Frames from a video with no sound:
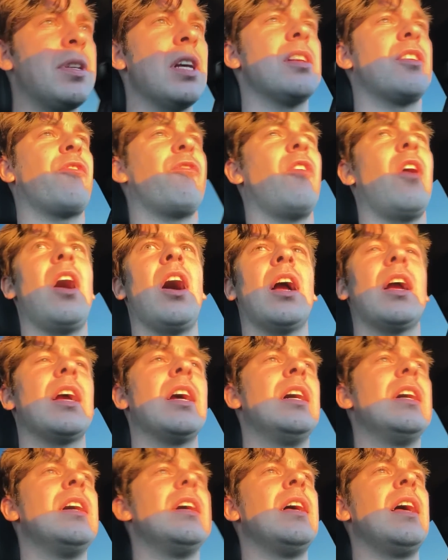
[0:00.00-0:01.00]
as fuck.
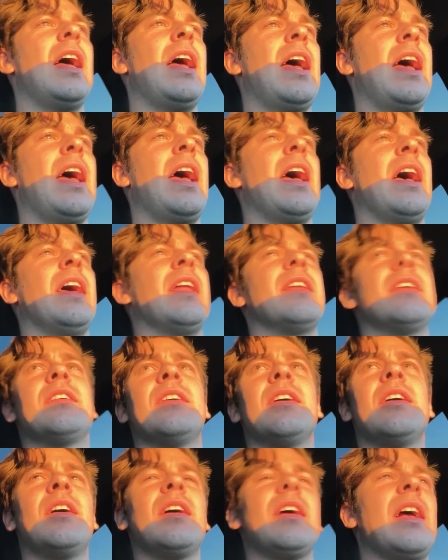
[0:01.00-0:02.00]
And
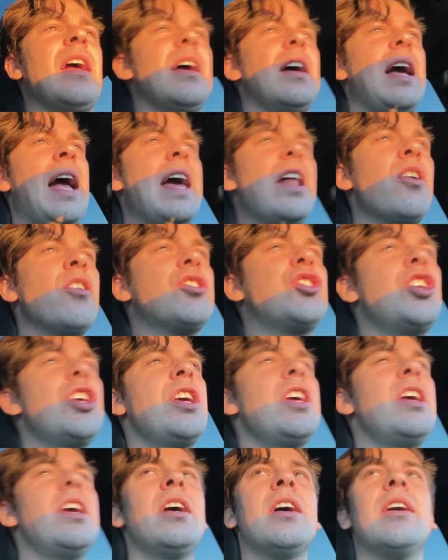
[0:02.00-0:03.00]

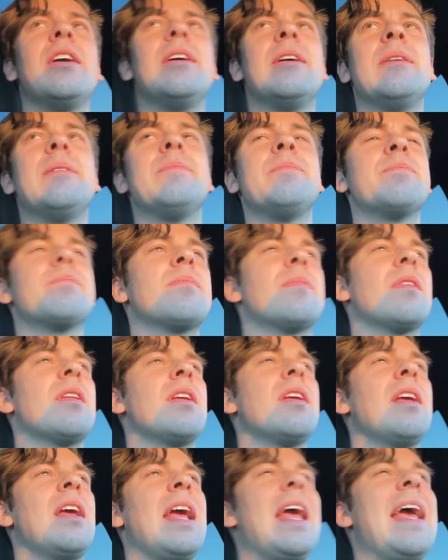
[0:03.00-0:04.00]
energy
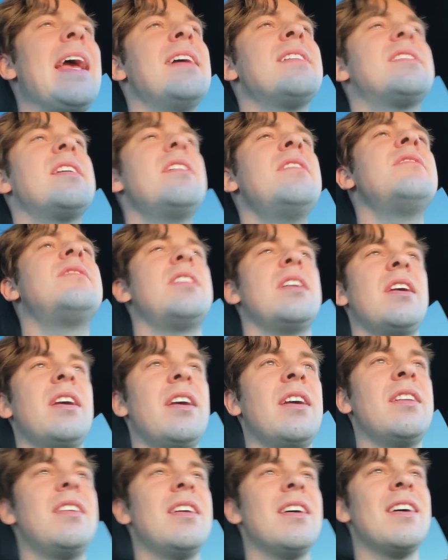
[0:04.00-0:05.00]
is
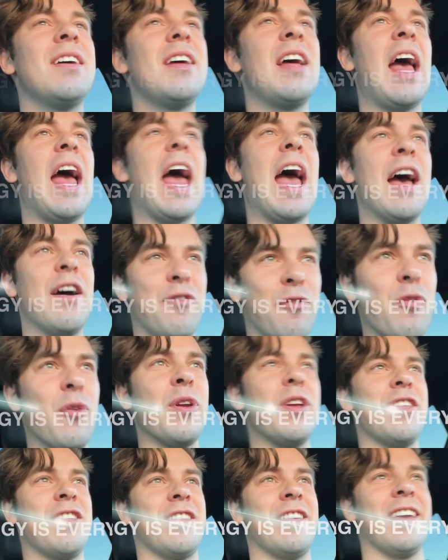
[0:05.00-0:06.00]
indeed
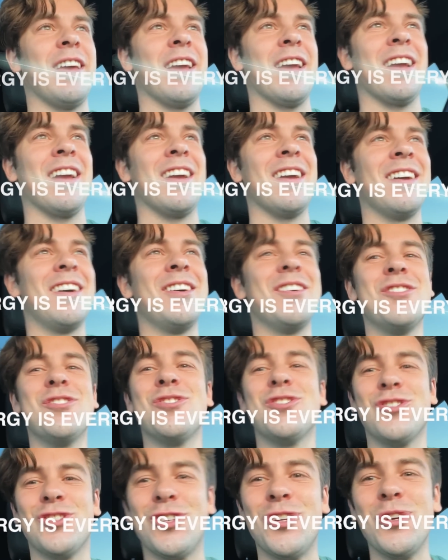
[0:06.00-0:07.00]
everything.
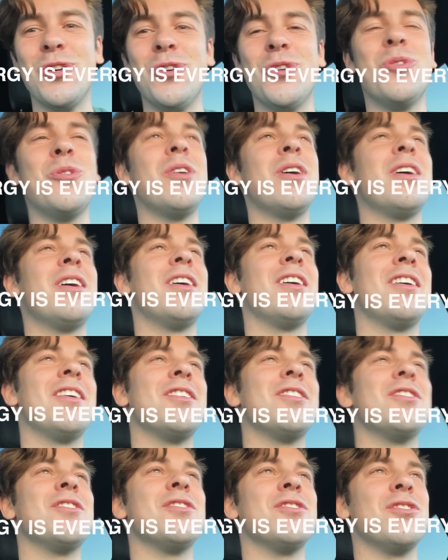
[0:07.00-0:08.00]
Chew,
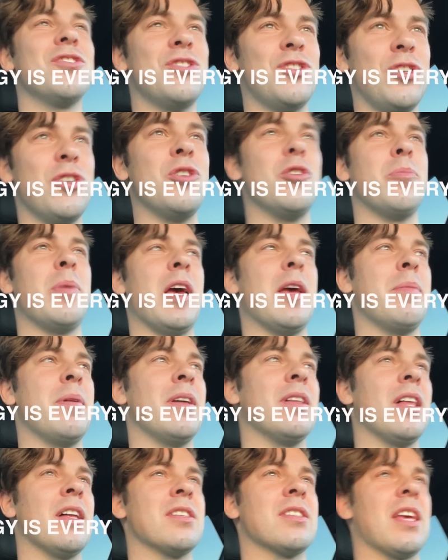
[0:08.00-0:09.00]
chew,
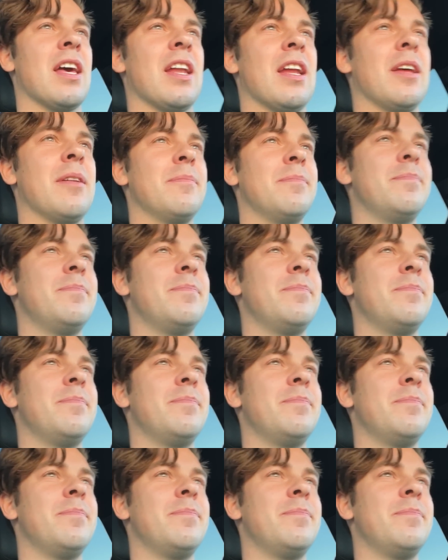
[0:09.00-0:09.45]
baby. Let's get it.